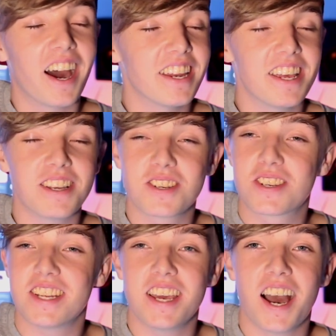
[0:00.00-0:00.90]
and
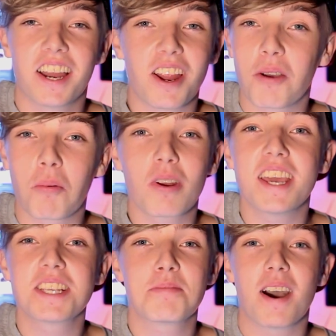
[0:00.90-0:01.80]
I don't know what it
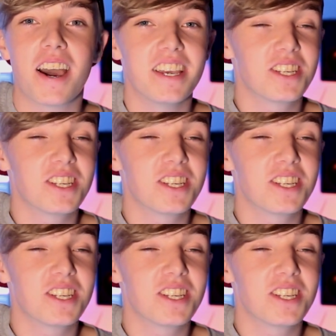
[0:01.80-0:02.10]
is about it.